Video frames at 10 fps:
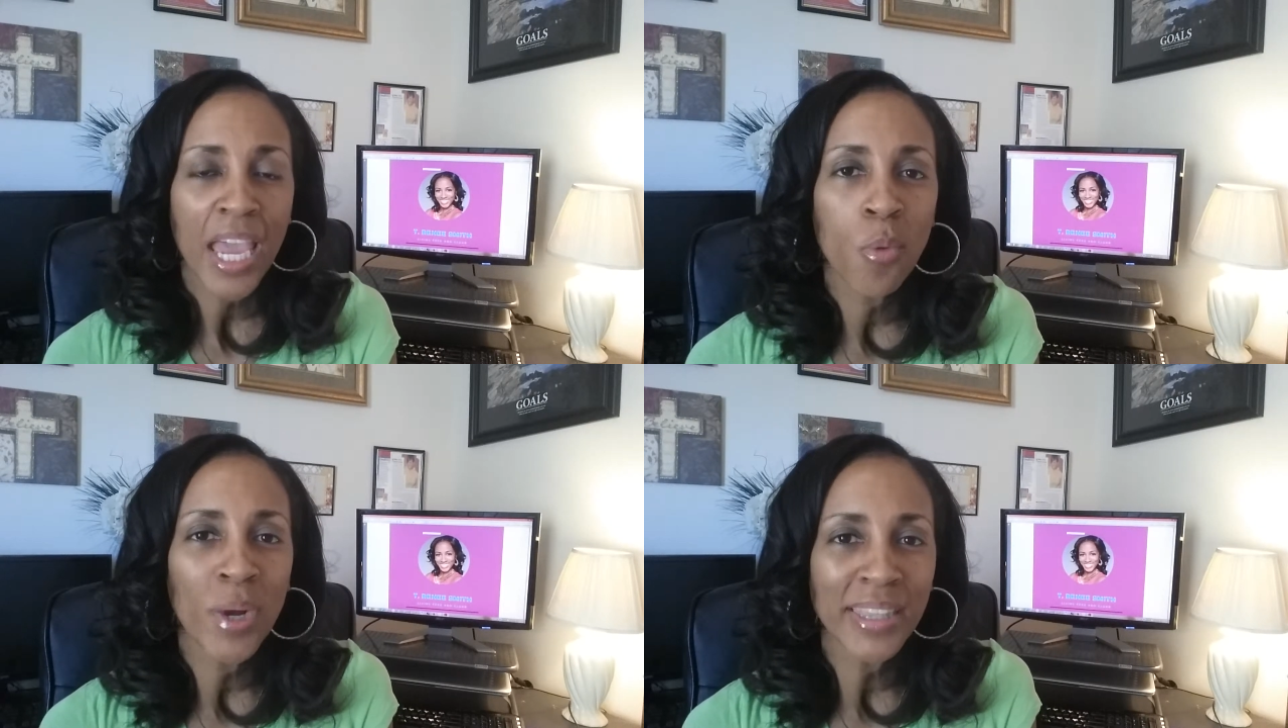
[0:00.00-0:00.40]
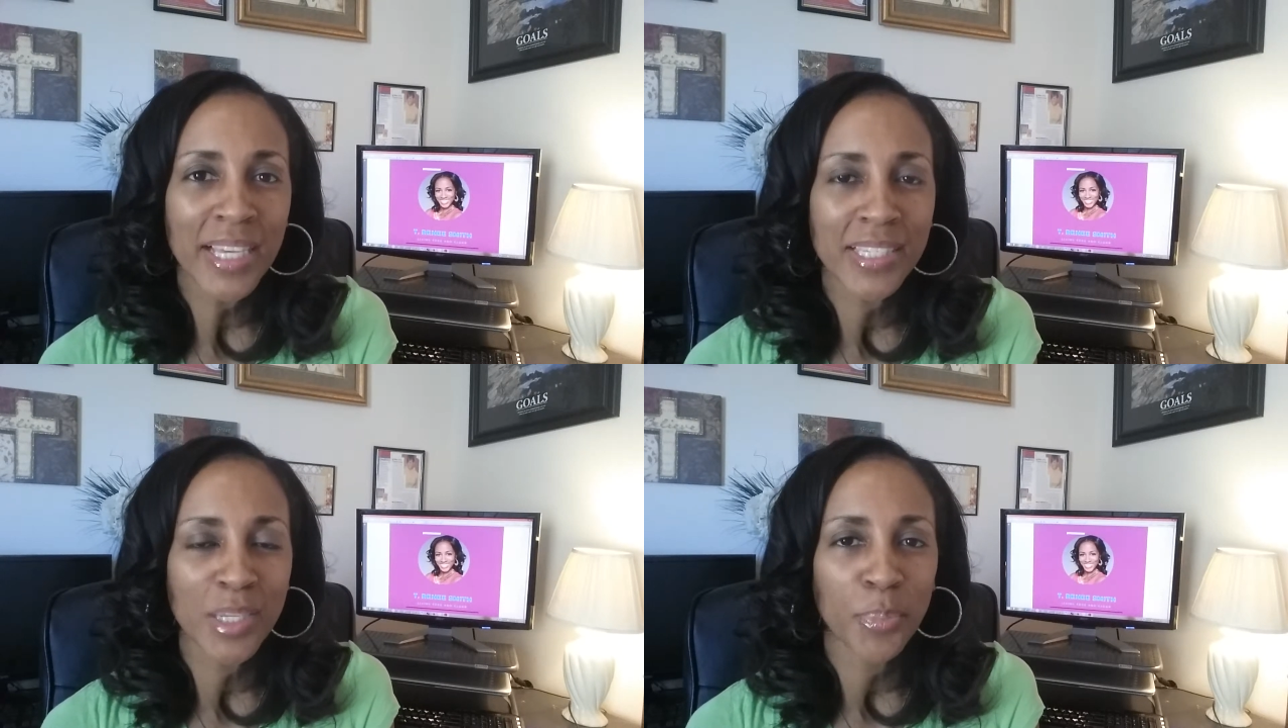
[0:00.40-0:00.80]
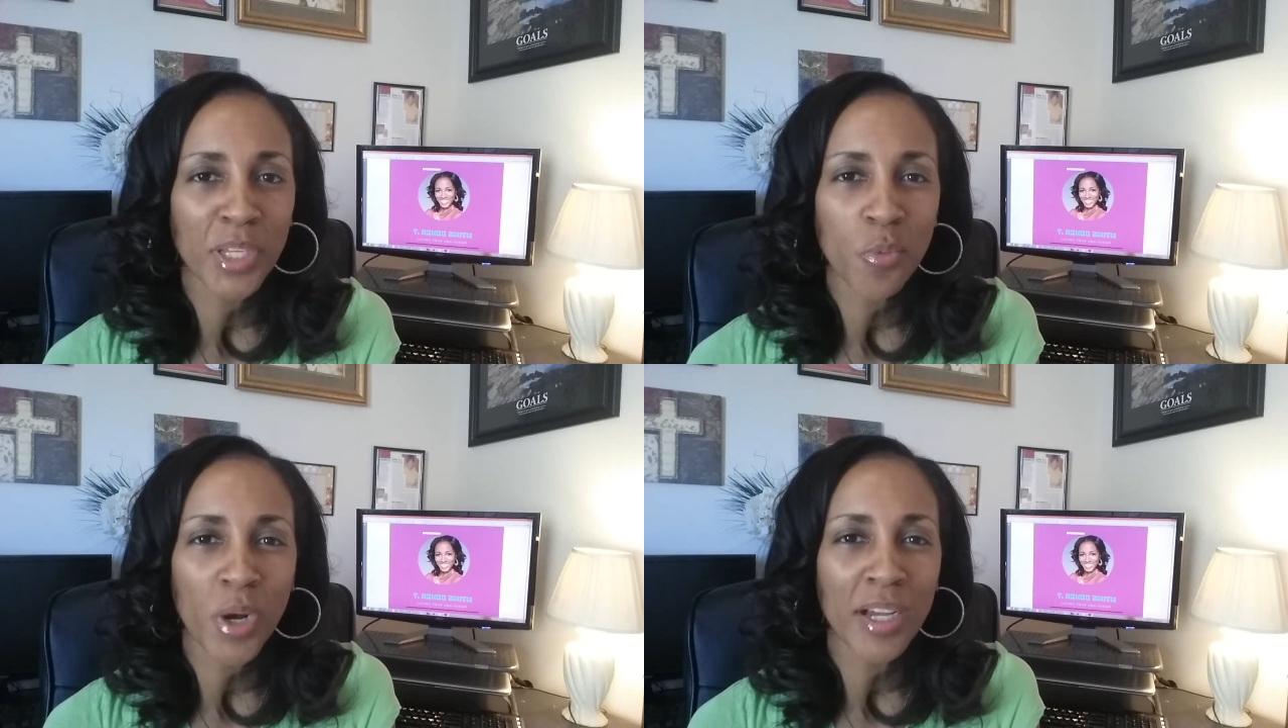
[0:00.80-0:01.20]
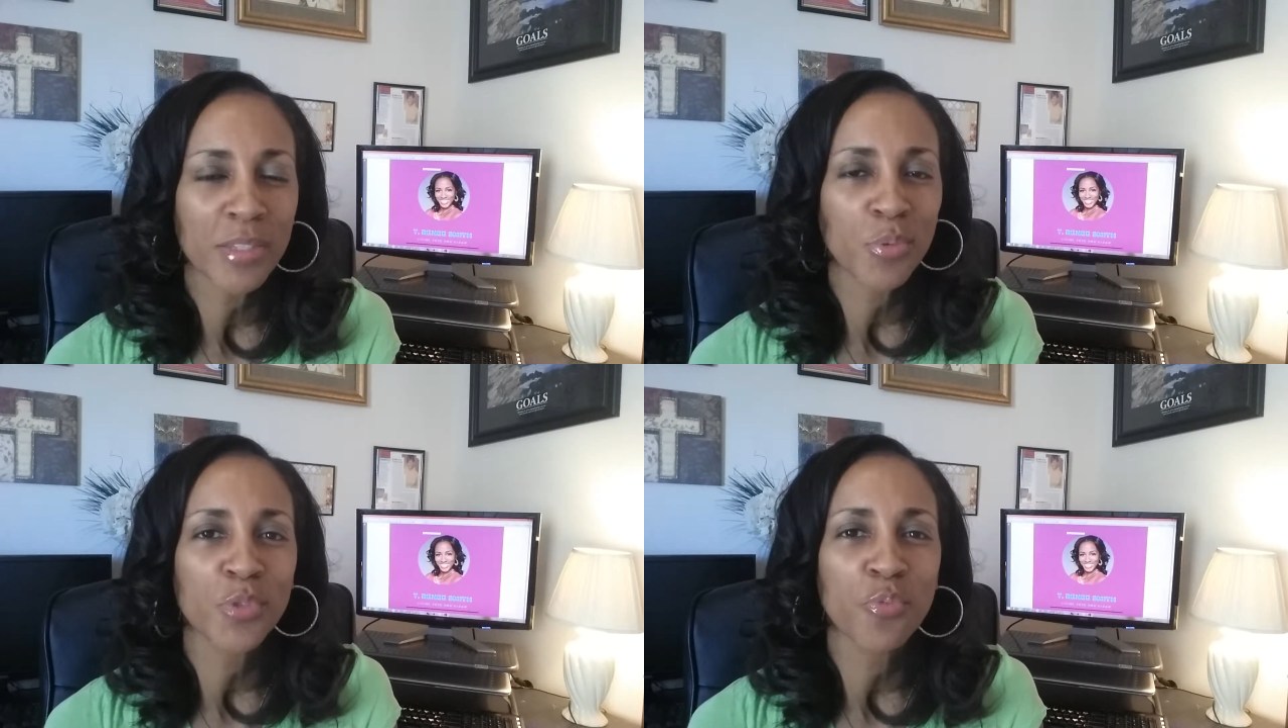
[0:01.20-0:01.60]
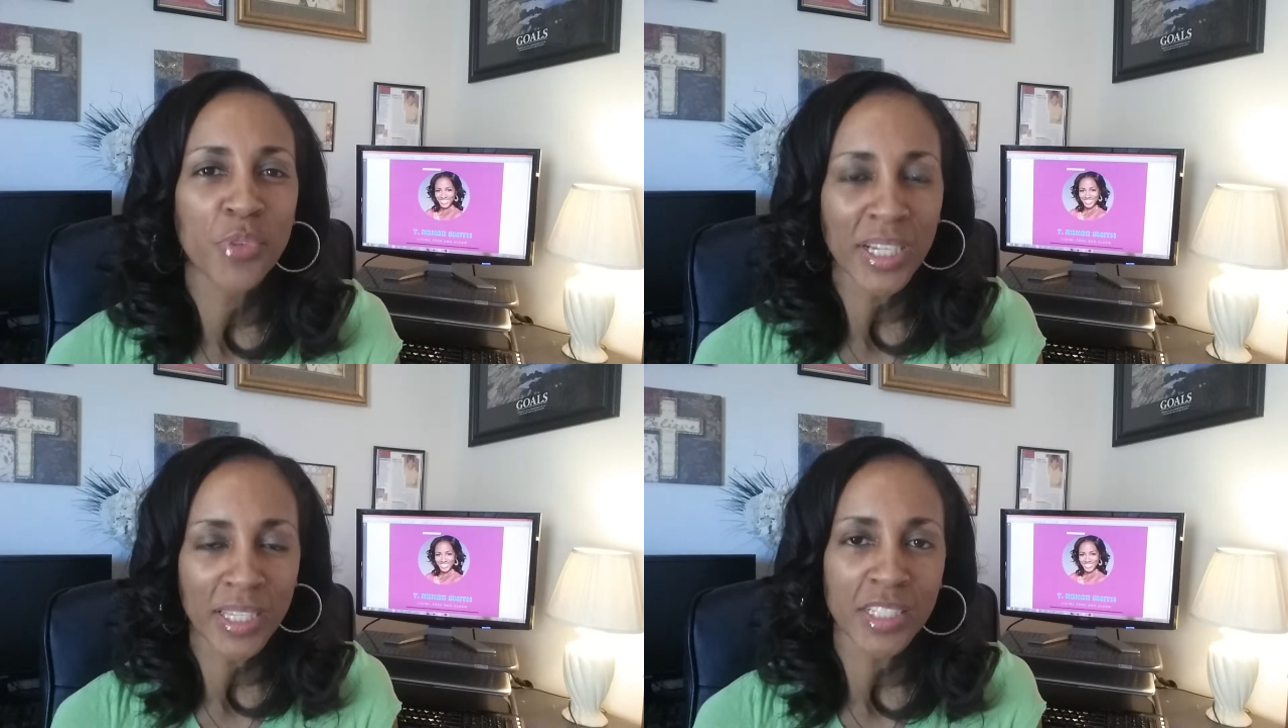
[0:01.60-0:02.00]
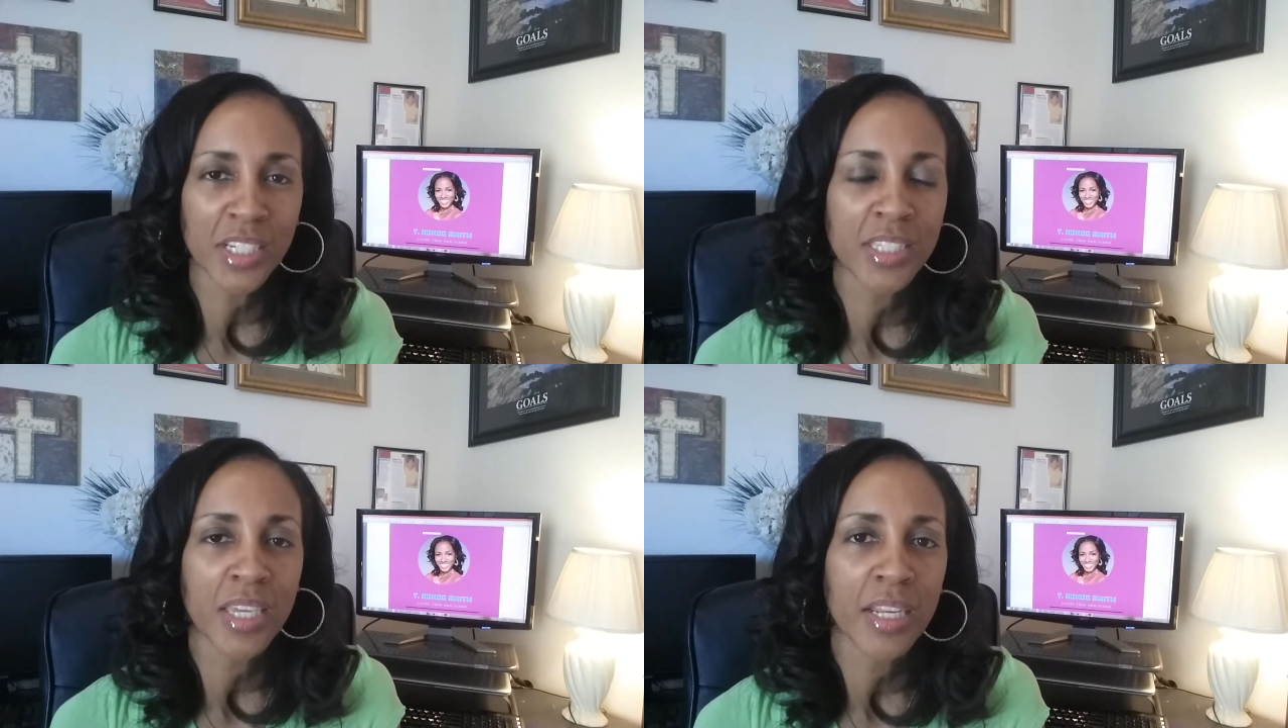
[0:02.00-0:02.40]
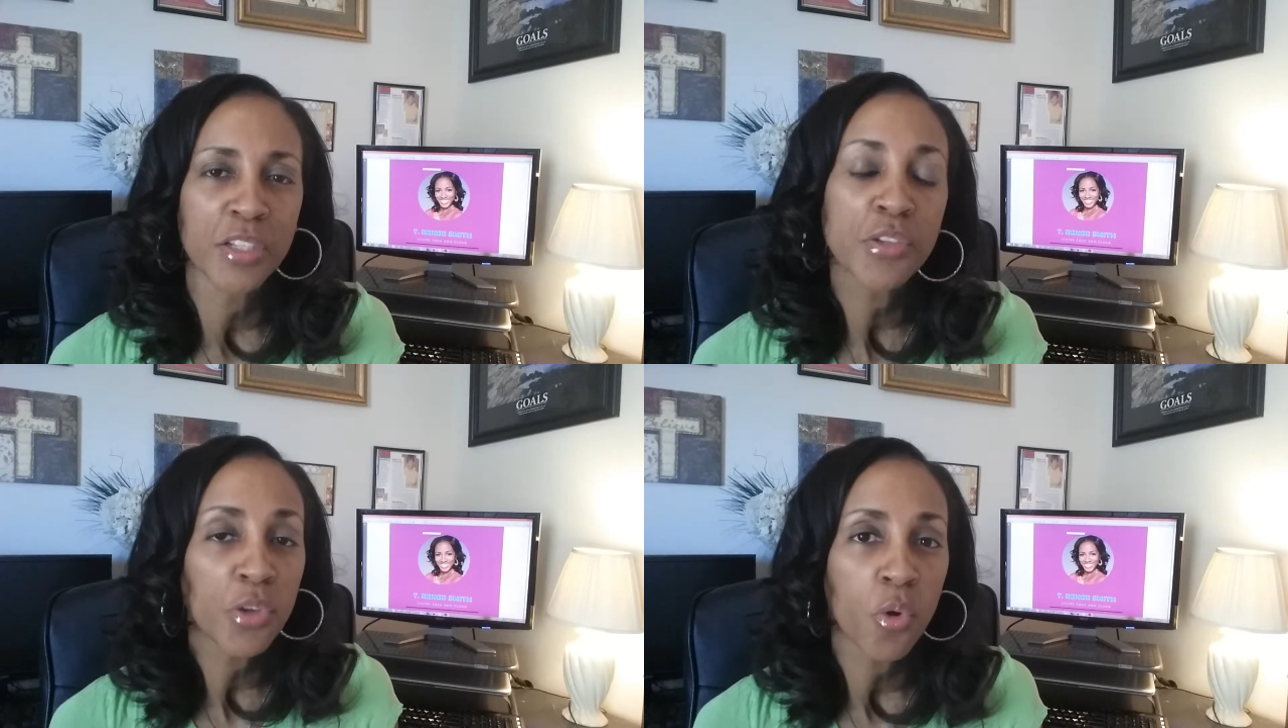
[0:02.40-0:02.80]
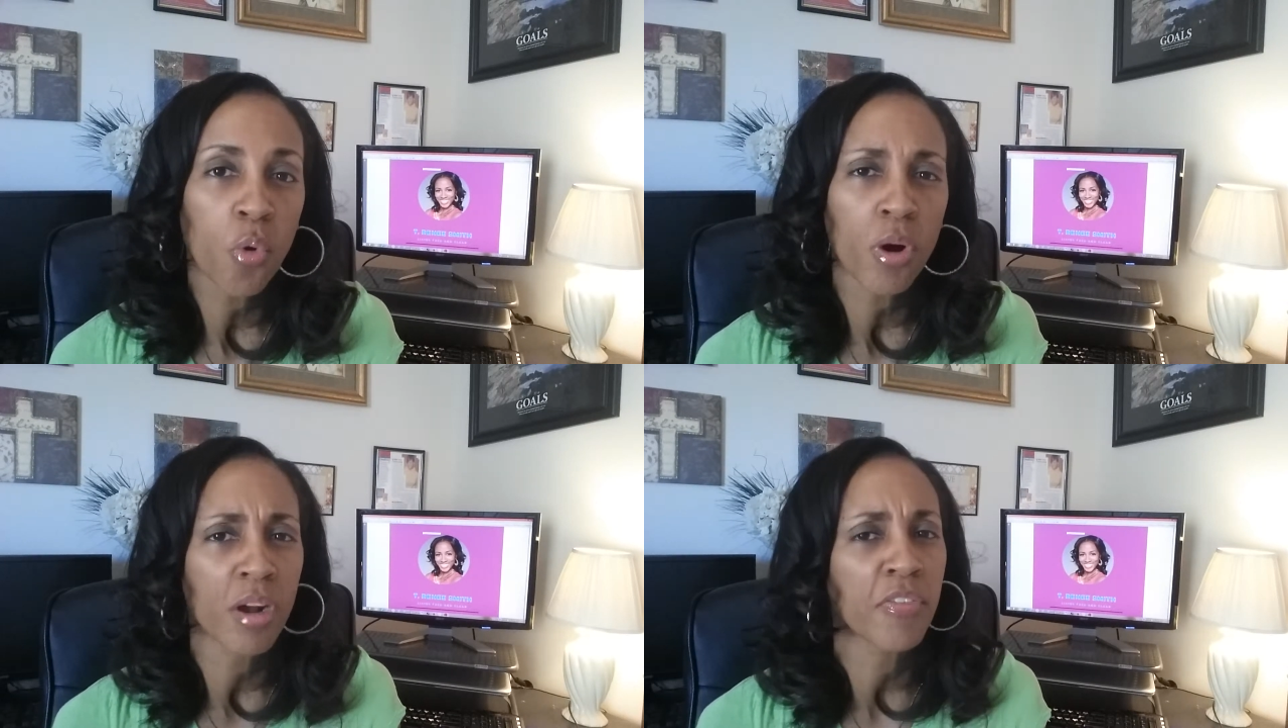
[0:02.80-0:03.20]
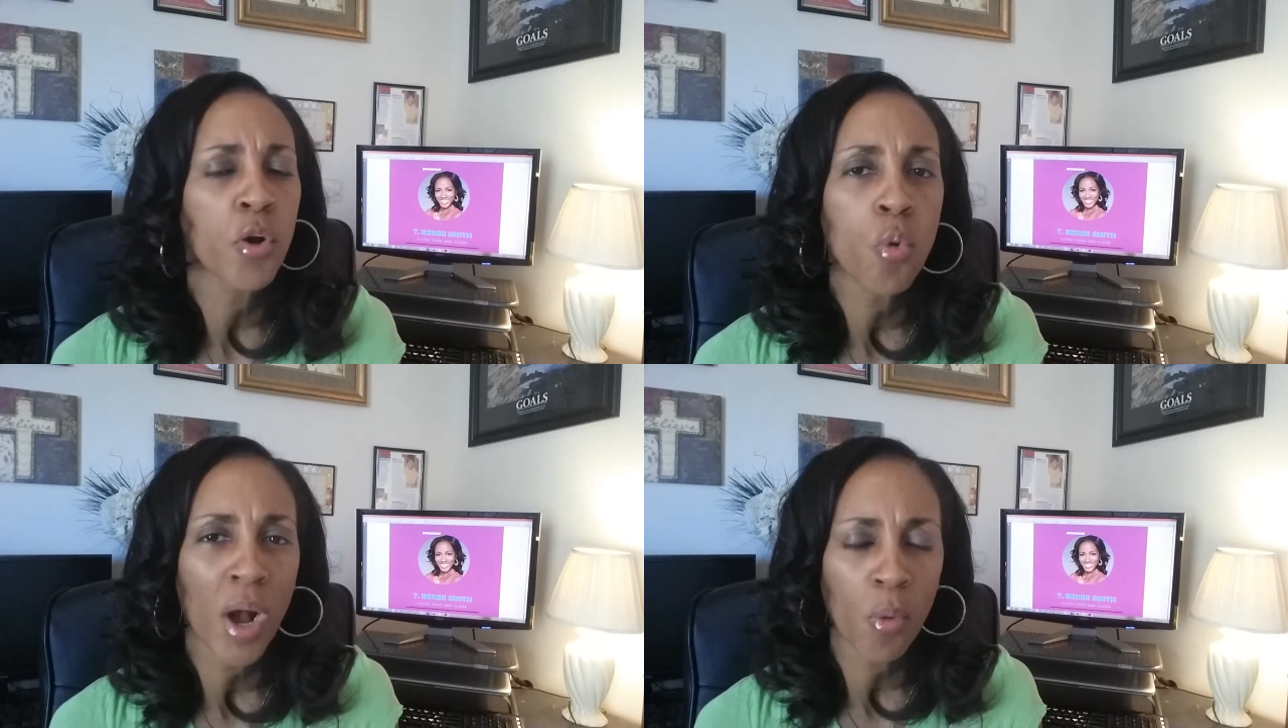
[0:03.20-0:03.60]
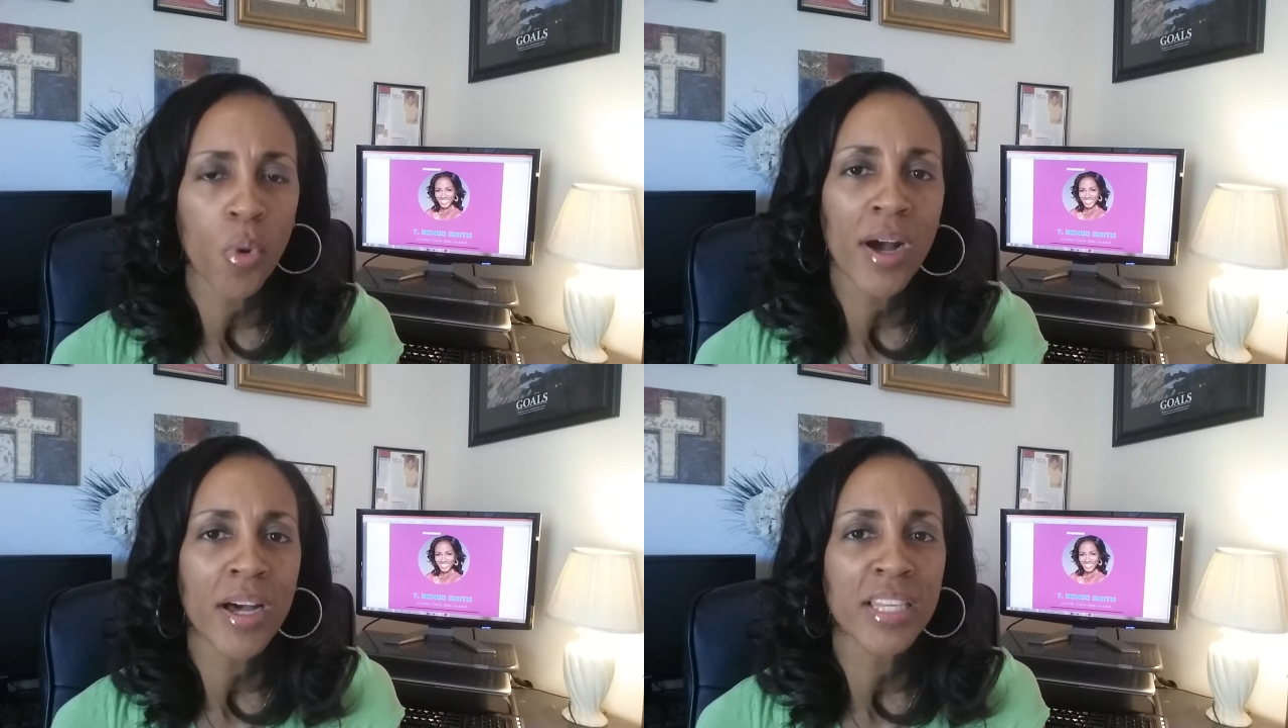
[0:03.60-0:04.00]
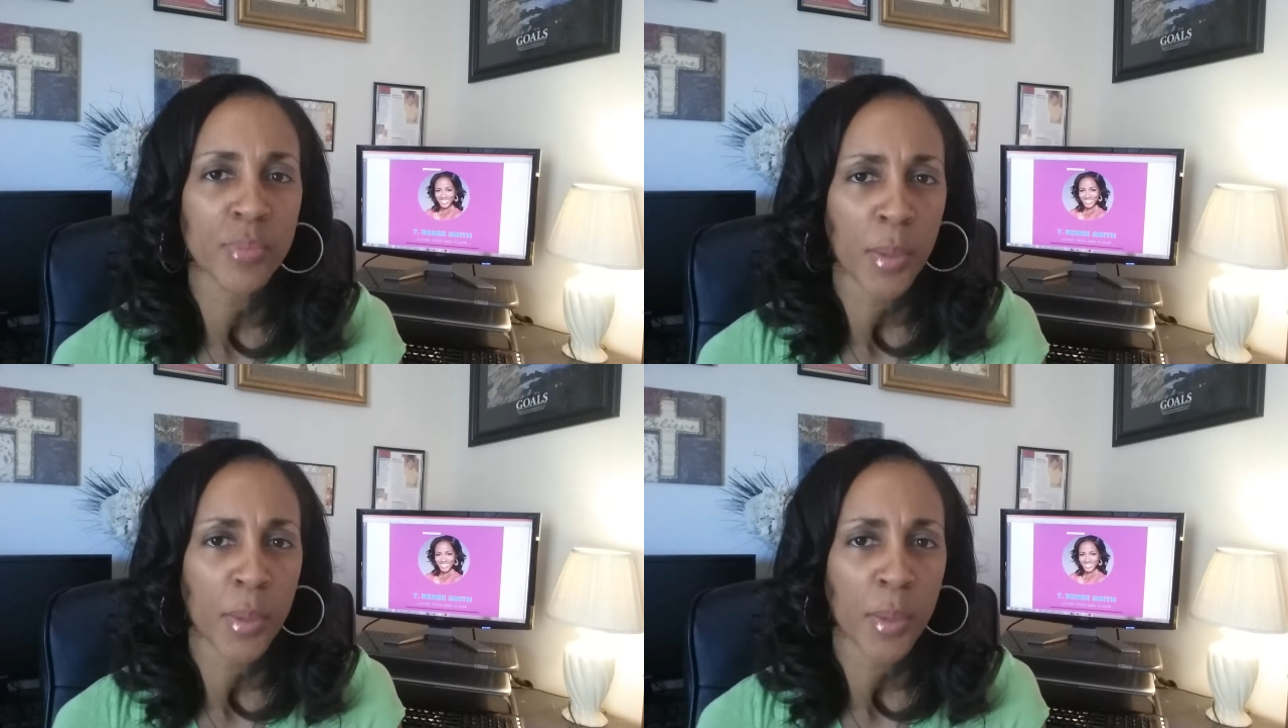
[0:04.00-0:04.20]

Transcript: And what that simply was really just getting to the core of who I was,